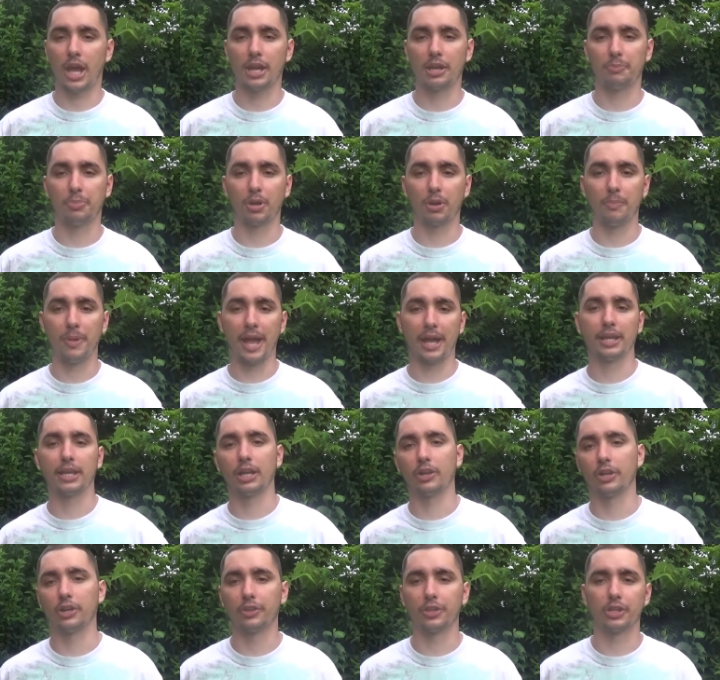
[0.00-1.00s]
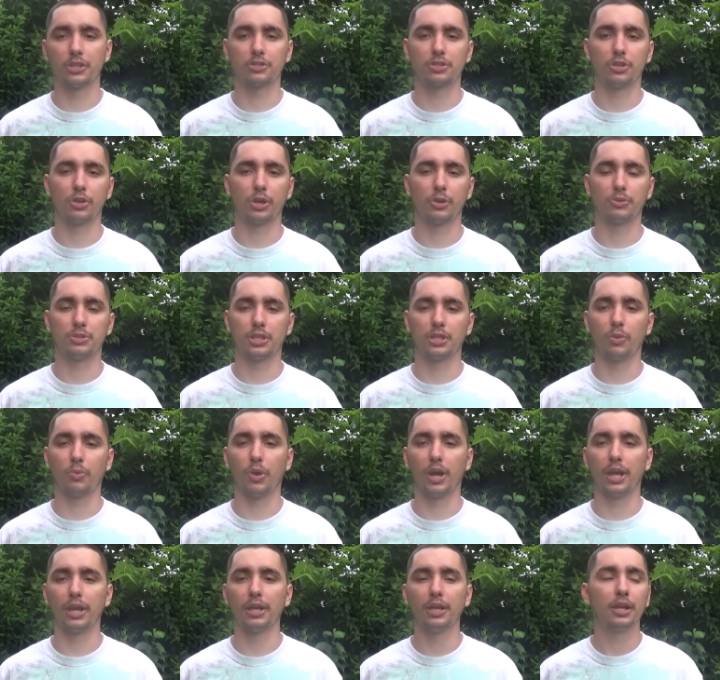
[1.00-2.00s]
put a mag carrier there, so it was in the
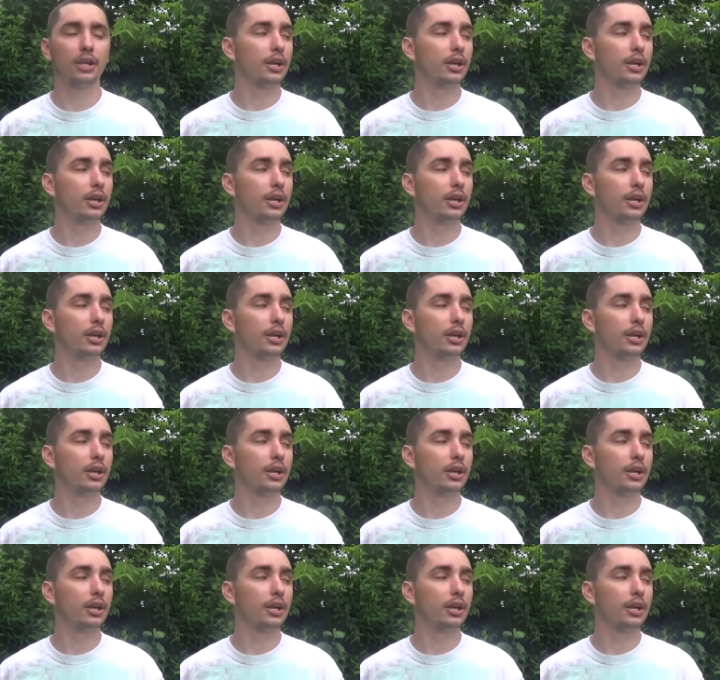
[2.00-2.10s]
way.